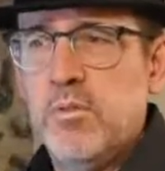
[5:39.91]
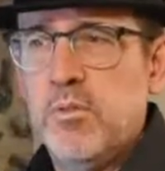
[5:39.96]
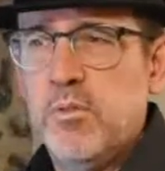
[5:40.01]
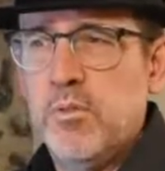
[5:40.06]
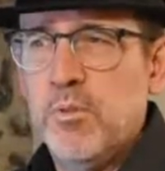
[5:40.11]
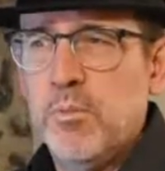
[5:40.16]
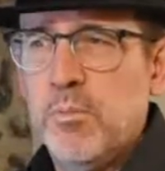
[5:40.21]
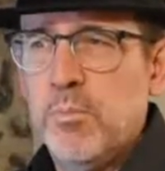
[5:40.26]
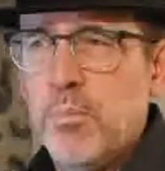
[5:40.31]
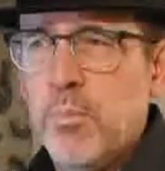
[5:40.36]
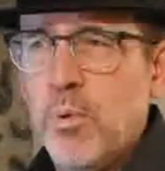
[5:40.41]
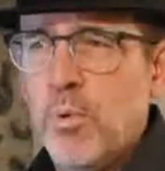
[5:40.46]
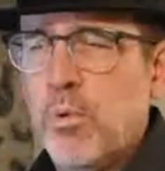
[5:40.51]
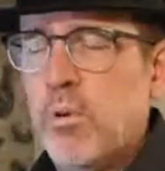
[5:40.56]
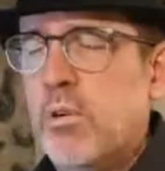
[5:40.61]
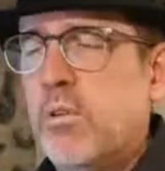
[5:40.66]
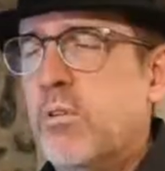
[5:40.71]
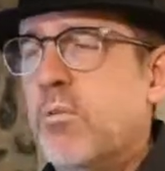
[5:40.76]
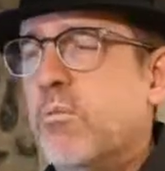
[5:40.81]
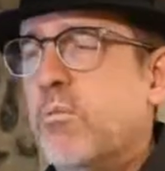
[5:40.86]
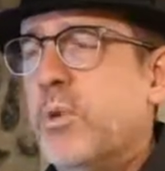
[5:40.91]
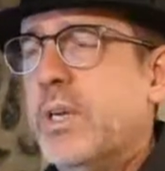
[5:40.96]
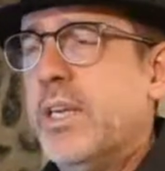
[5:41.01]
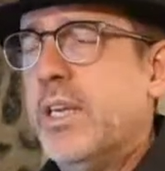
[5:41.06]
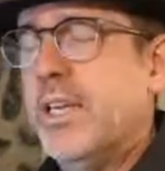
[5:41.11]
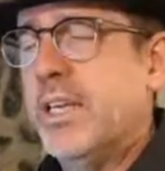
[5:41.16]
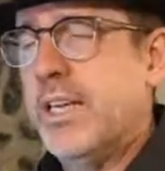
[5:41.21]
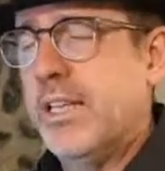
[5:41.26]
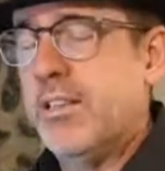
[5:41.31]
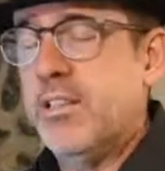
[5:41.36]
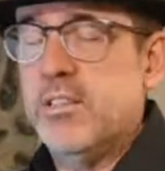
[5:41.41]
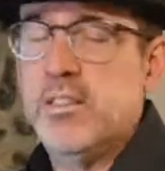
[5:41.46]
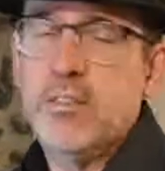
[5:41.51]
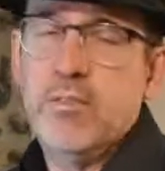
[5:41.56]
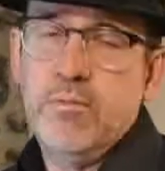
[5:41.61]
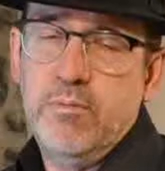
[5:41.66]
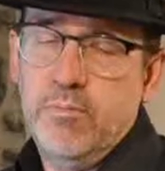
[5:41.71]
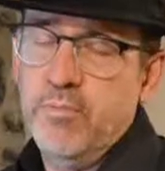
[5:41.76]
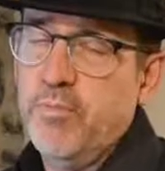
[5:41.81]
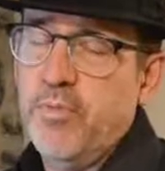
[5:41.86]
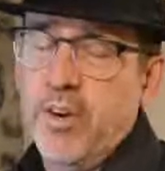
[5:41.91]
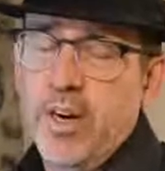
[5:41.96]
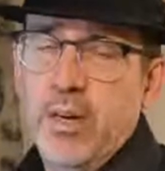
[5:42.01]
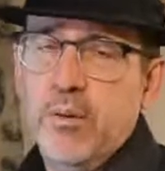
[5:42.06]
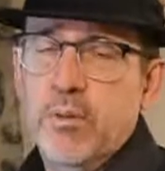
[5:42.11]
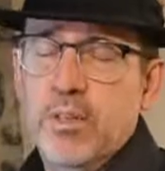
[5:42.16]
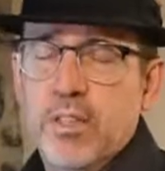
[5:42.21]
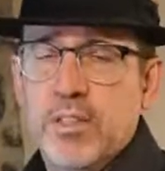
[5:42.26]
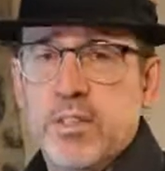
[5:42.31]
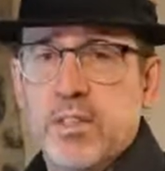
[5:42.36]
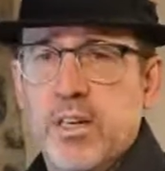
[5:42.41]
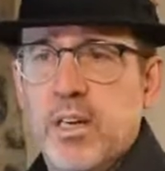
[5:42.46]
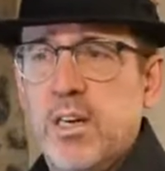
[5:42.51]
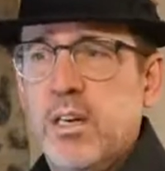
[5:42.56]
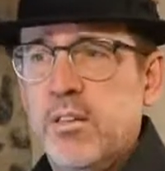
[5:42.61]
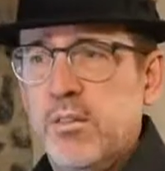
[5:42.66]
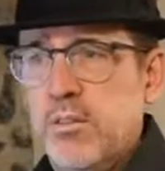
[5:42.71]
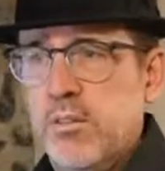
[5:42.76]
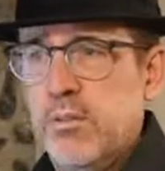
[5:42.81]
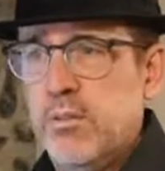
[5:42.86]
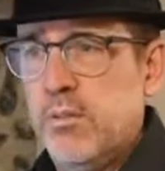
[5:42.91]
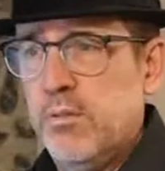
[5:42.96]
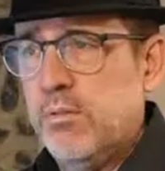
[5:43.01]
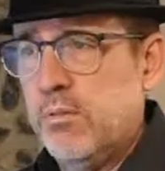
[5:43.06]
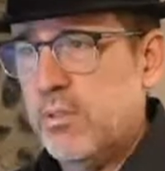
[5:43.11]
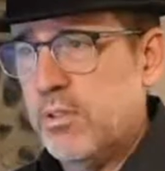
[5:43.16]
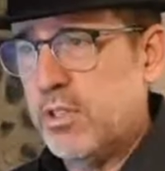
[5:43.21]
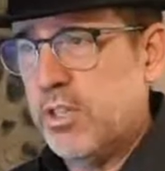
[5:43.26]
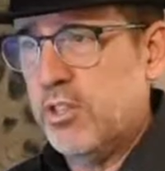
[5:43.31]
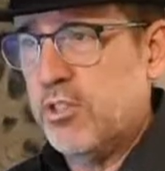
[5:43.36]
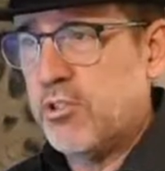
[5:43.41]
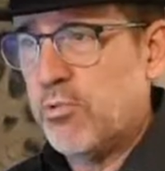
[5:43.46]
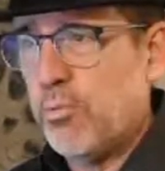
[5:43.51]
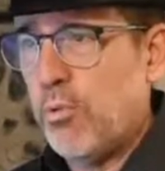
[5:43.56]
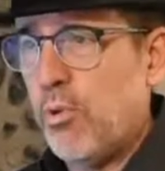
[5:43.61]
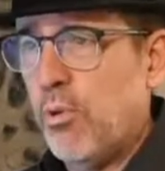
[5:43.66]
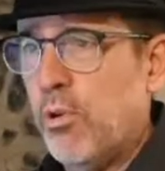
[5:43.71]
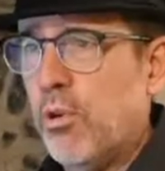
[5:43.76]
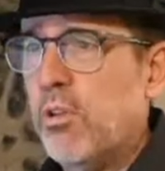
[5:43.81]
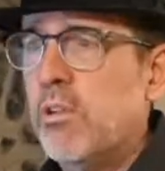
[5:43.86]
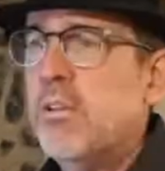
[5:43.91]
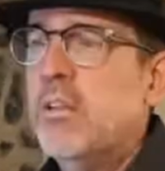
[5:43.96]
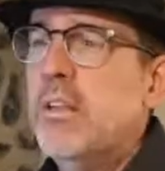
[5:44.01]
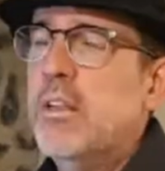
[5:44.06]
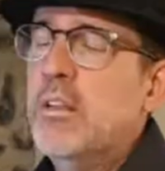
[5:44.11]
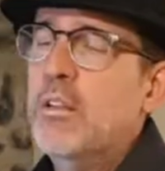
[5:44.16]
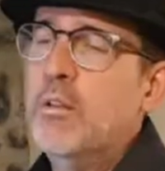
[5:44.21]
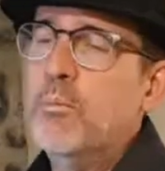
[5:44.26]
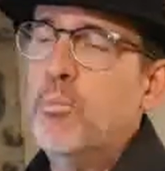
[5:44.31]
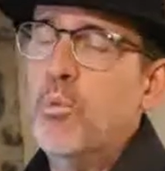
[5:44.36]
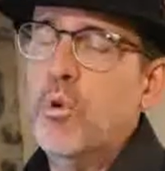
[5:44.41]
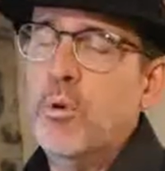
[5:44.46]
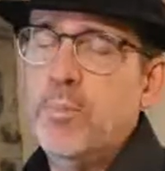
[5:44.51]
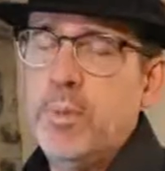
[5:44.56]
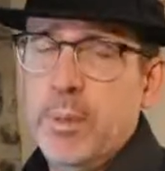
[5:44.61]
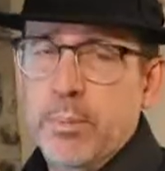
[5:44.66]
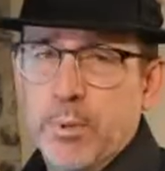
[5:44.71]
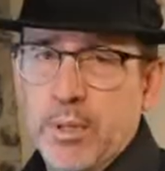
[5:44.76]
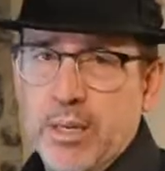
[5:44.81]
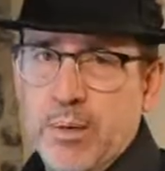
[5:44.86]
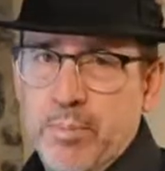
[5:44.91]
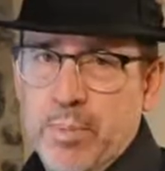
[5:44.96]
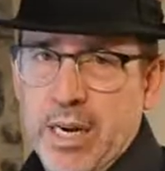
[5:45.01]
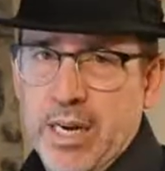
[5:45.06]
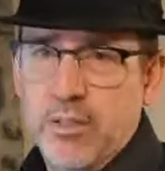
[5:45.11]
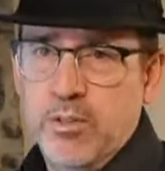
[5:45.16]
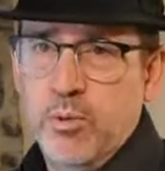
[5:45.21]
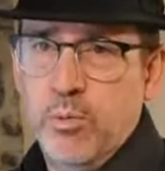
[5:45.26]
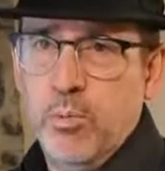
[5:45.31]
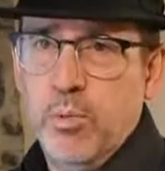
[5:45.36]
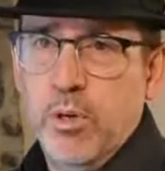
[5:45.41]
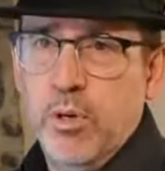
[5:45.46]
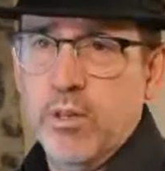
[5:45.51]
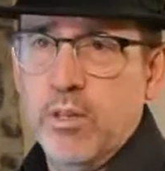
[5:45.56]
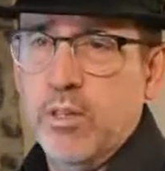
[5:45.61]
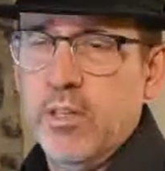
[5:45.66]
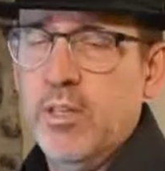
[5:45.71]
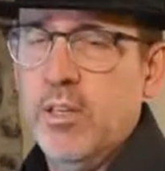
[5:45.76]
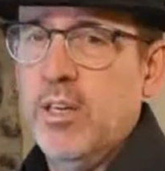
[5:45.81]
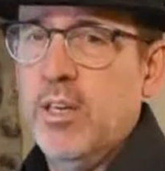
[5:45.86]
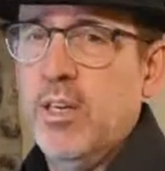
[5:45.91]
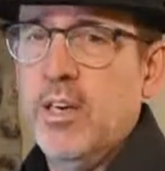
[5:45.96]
the more we can get this virus under control, the more people get back to work.